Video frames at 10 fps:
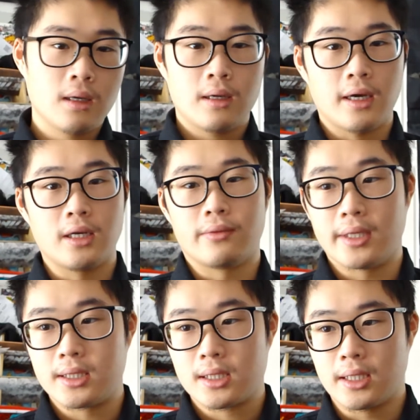
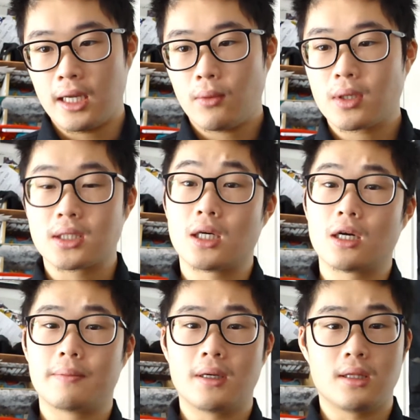Anyways, today I want to talk
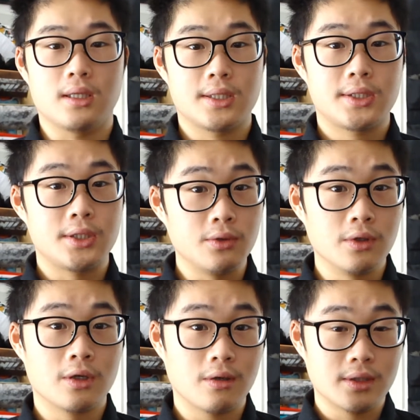about the
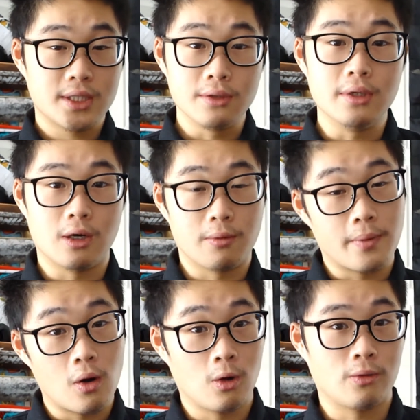Pseudo
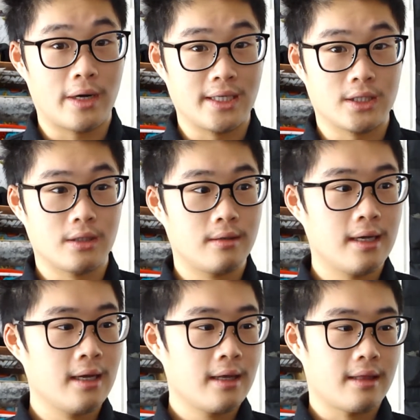Polarizer
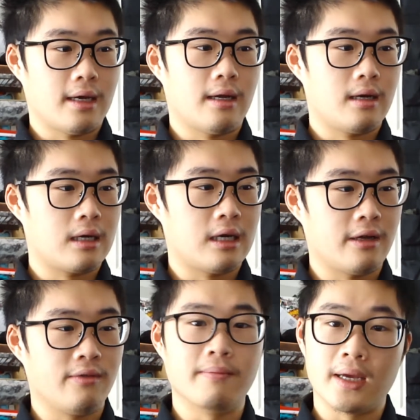that
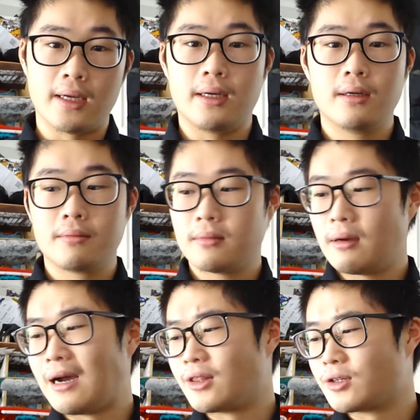I've made.
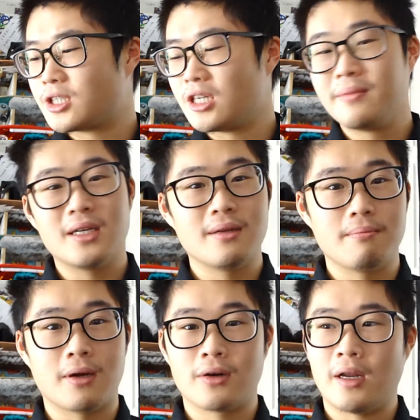There should be a
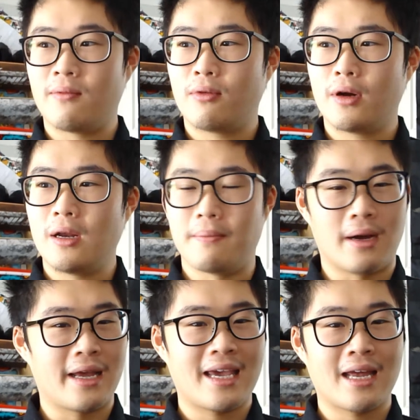better name for it, but I
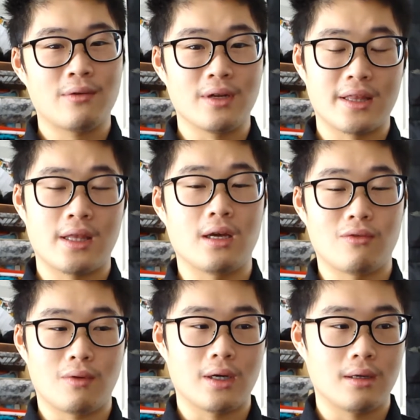can't really think of
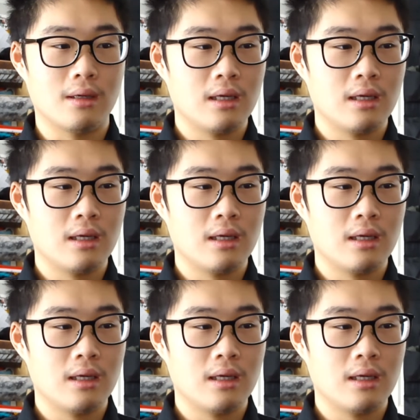one.